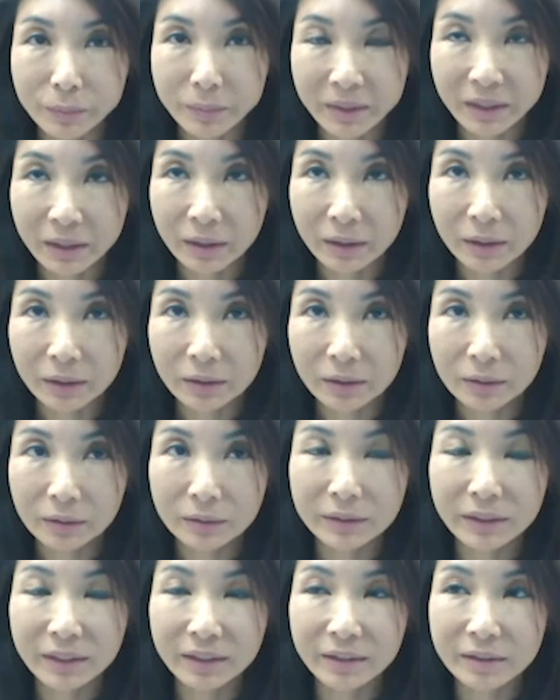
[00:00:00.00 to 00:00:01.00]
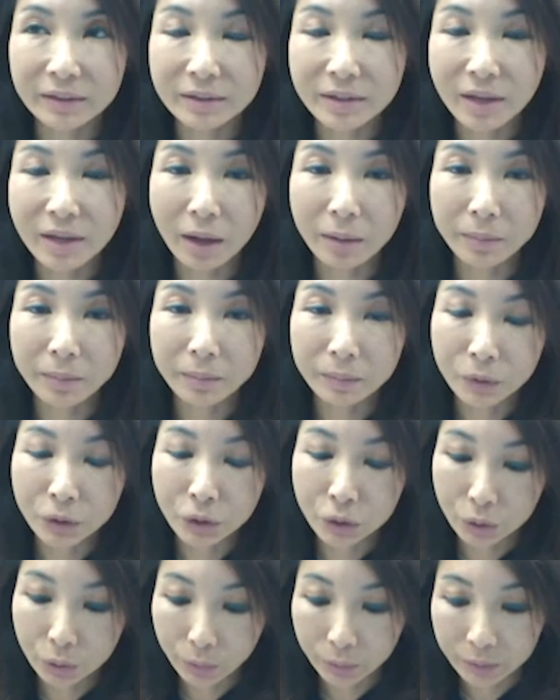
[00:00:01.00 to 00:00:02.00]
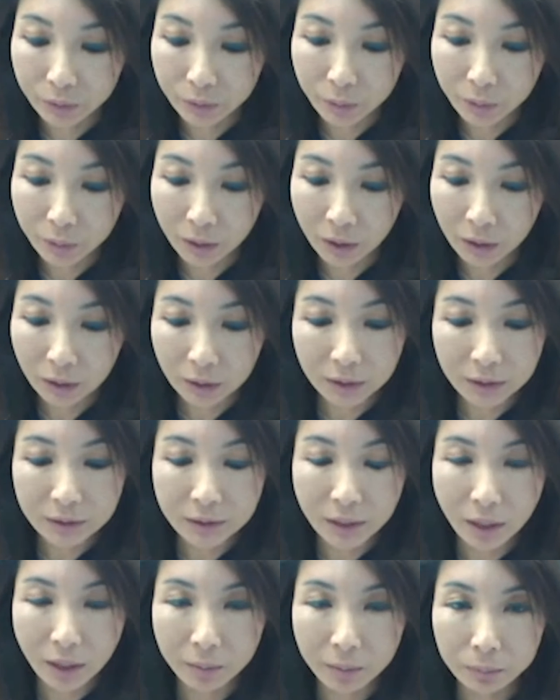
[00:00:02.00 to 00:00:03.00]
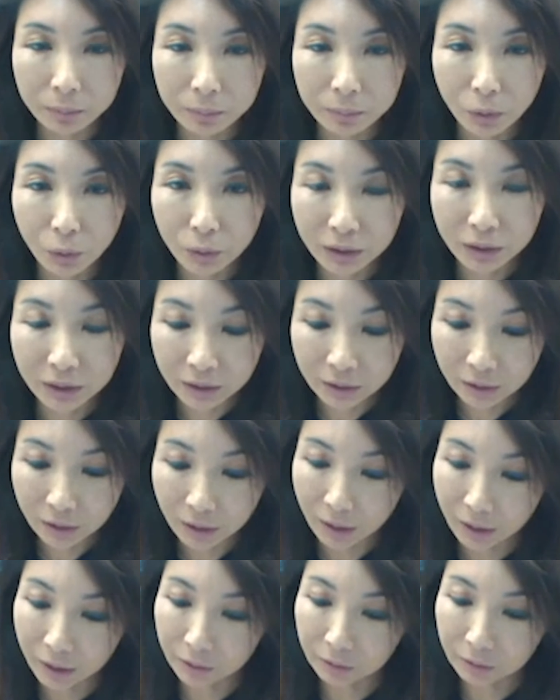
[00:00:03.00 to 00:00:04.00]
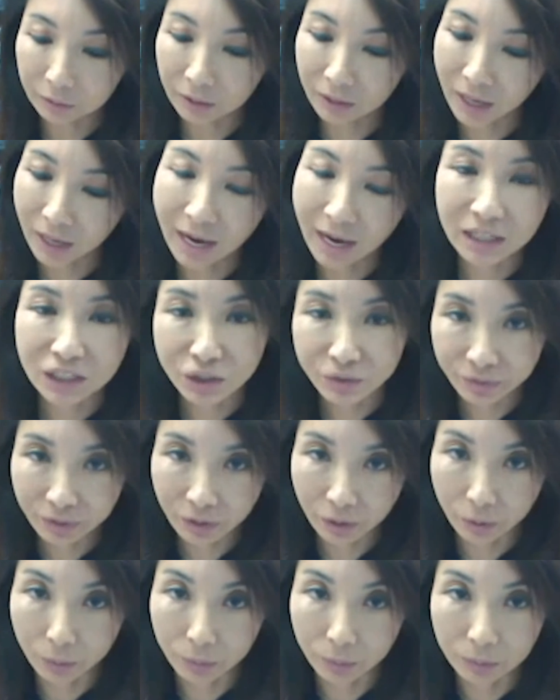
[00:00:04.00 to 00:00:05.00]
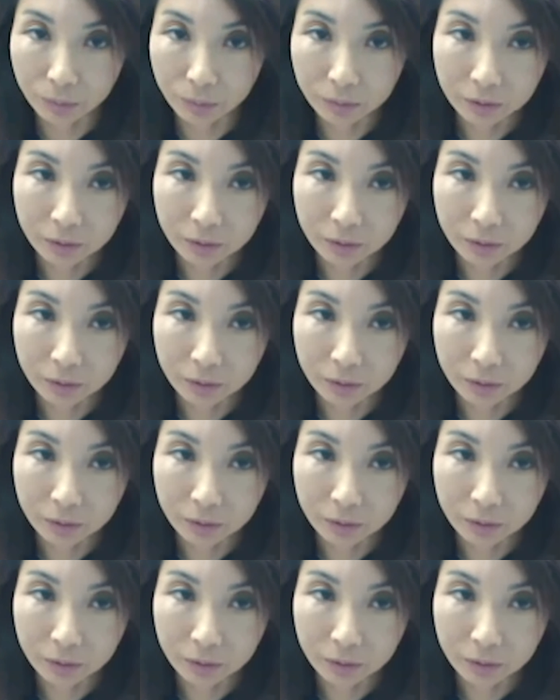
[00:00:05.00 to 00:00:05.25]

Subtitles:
For me, since I'm new with you guys, I'm looking at the cash flow.